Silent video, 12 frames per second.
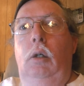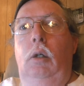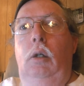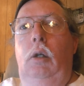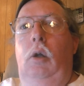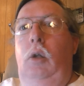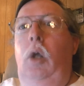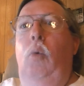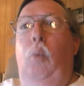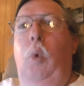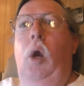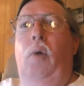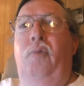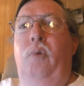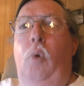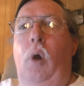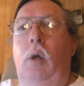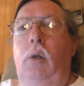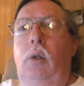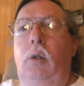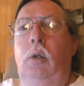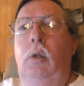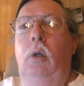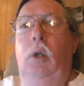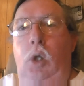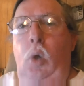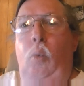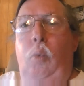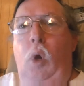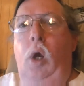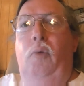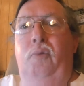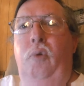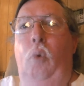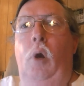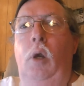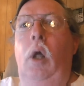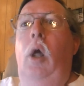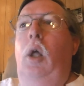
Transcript: You know, you work for it. You work for it.